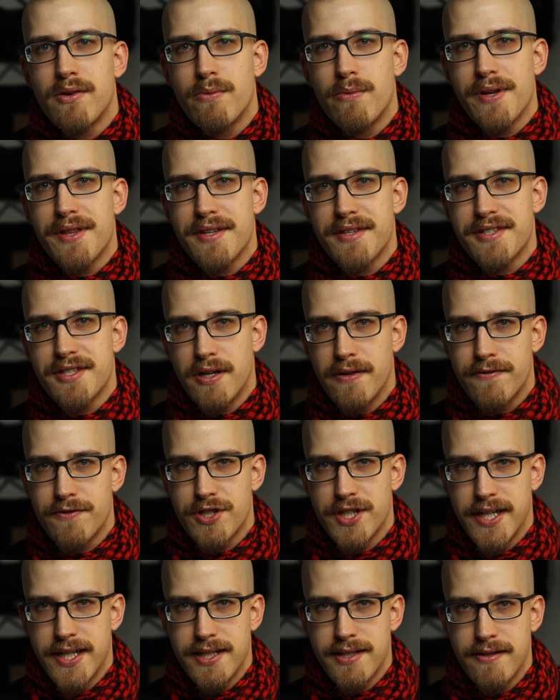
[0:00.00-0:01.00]
with the soft
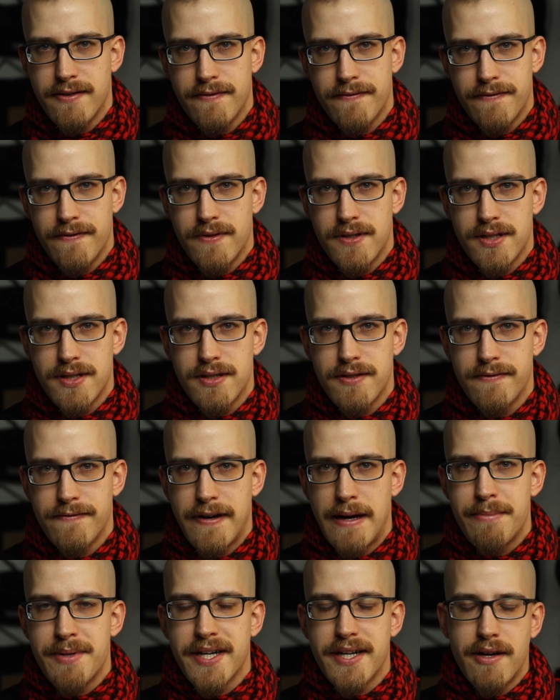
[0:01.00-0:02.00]
shell
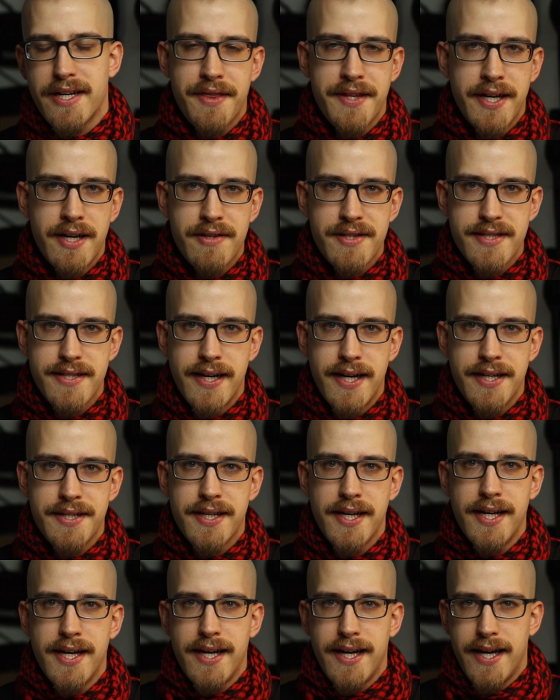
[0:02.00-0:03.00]
fabric on the outside,
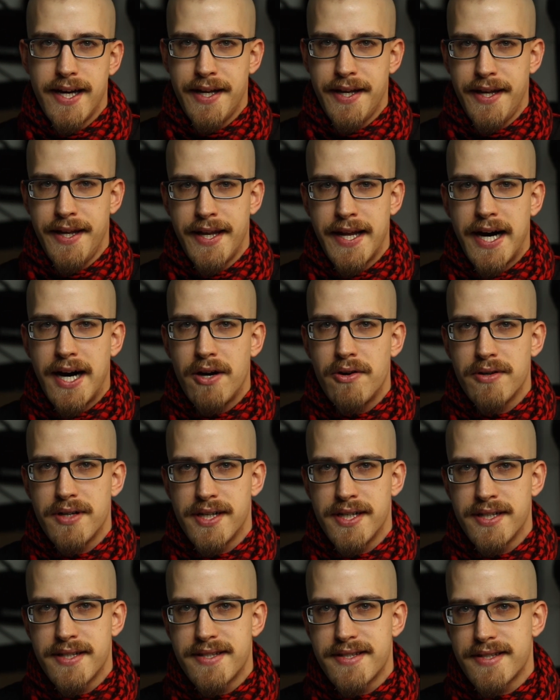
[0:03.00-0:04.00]
and now
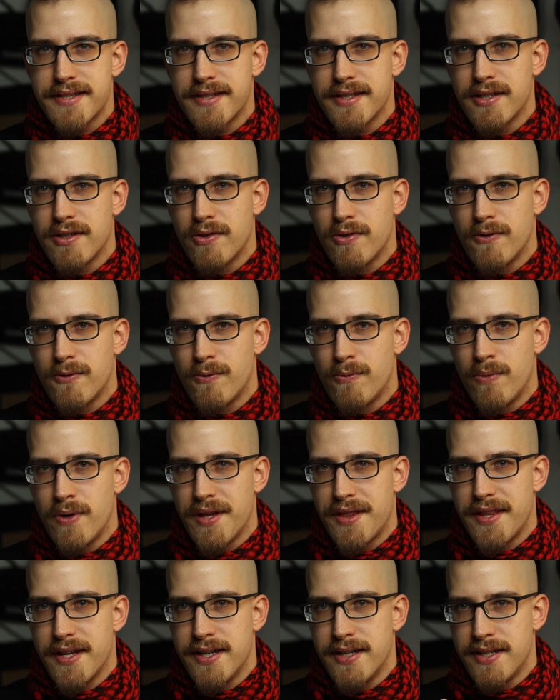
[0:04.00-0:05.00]
it's
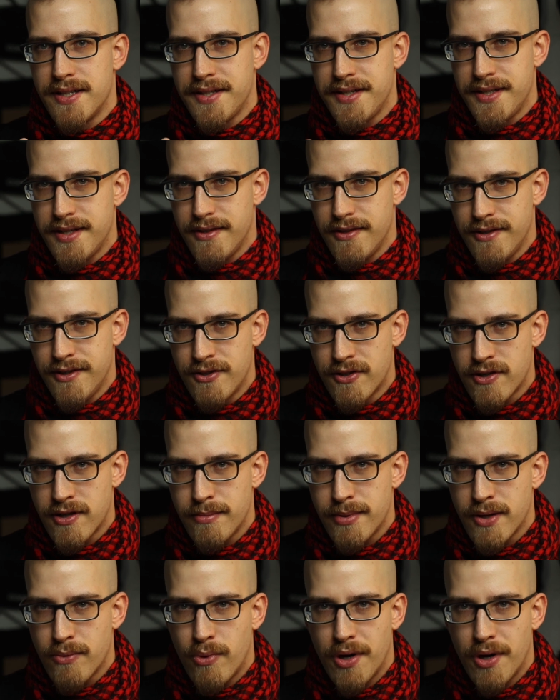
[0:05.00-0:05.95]
with a durable